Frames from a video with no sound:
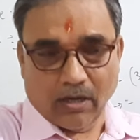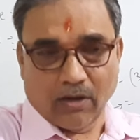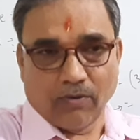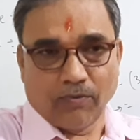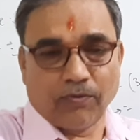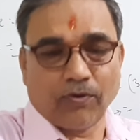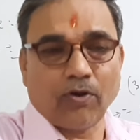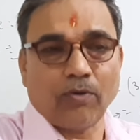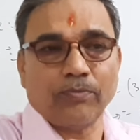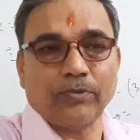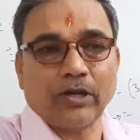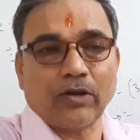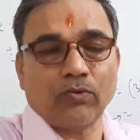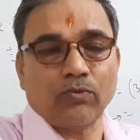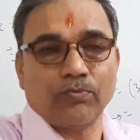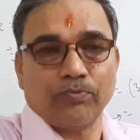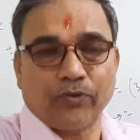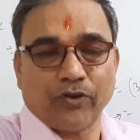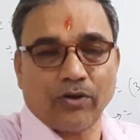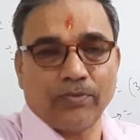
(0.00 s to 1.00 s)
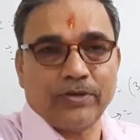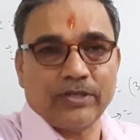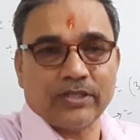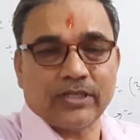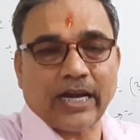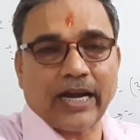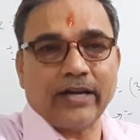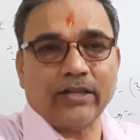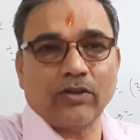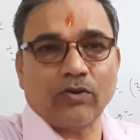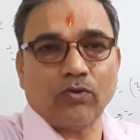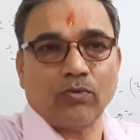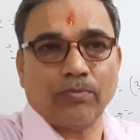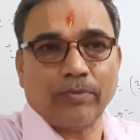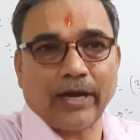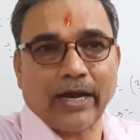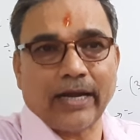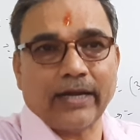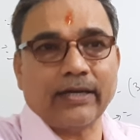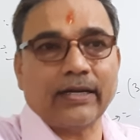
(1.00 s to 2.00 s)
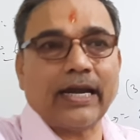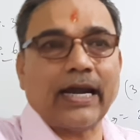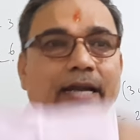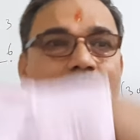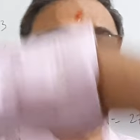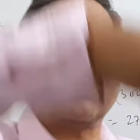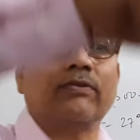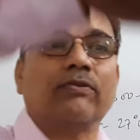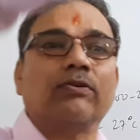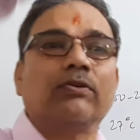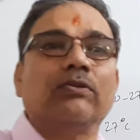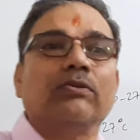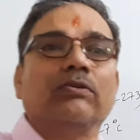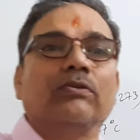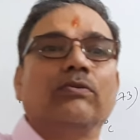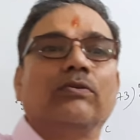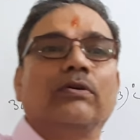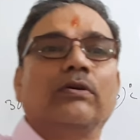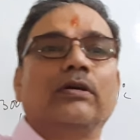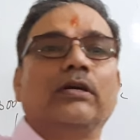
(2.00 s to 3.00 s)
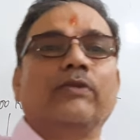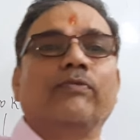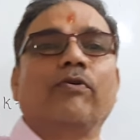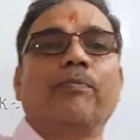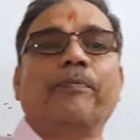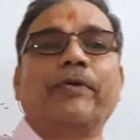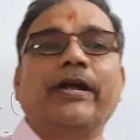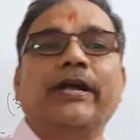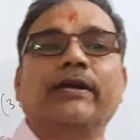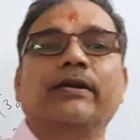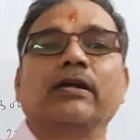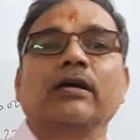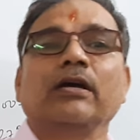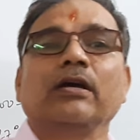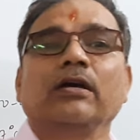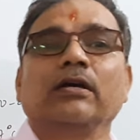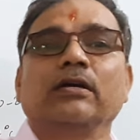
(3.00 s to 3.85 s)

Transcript: room, from inside the room, and get evaporate.